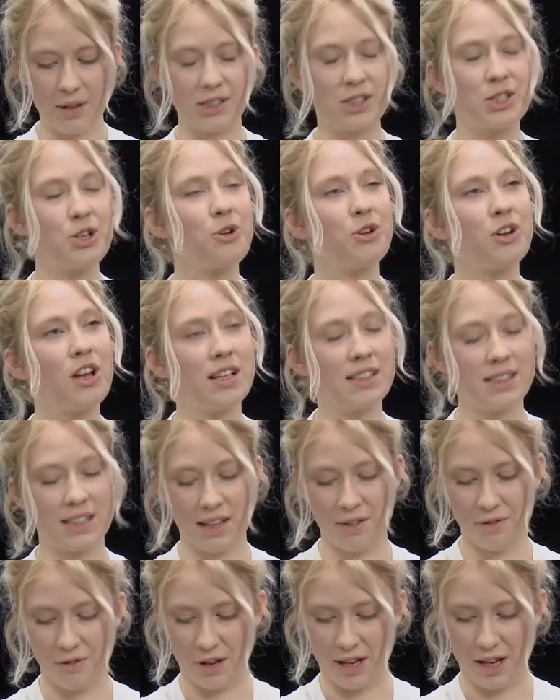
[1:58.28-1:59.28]
has the online
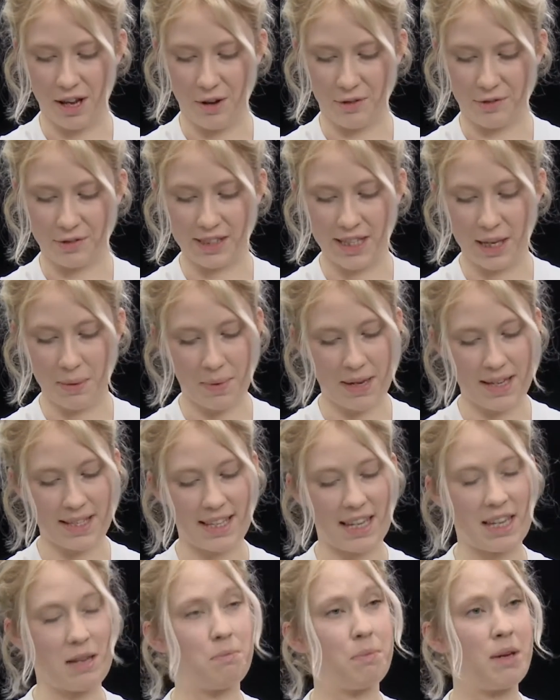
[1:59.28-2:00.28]
delivery of
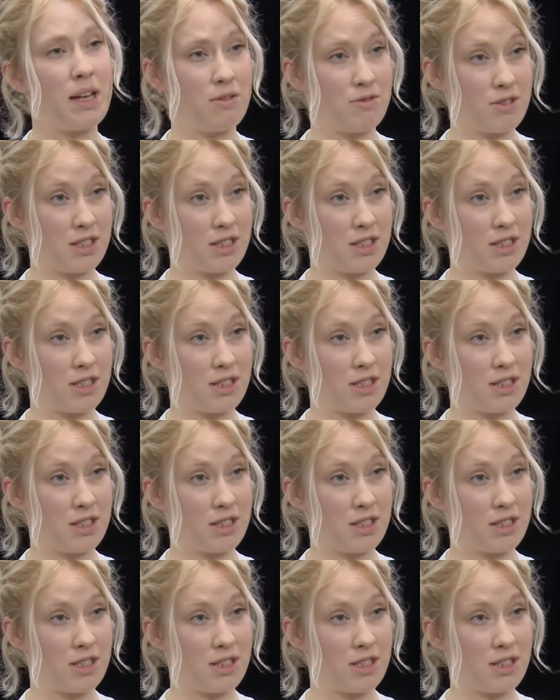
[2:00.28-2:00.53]
CPD been